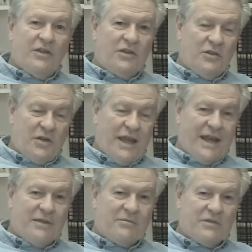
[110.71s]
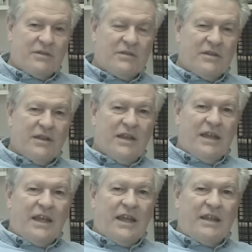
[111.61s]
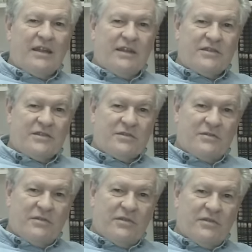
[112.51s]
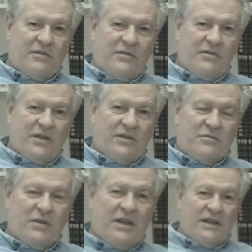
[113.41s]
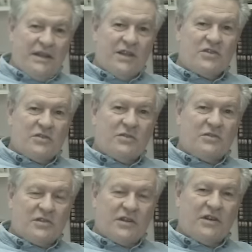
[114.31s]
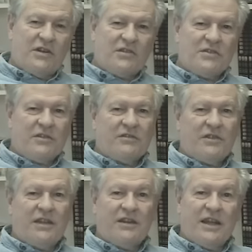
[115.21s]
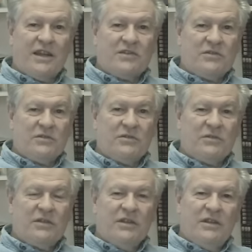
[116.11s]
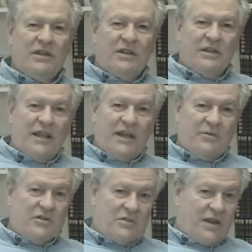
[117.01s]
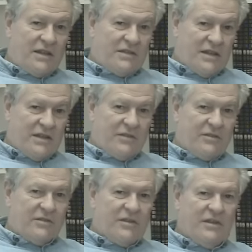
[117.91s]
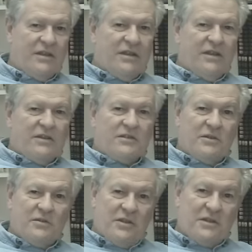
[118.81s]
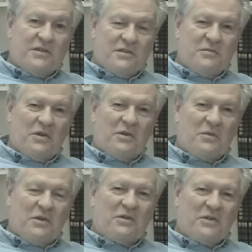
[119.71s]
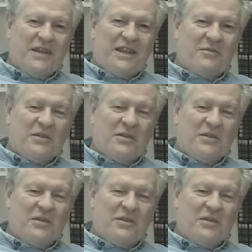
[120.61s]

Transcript: two times, and it's there's been an additional surge of international language rights sales. So this is a book worth reading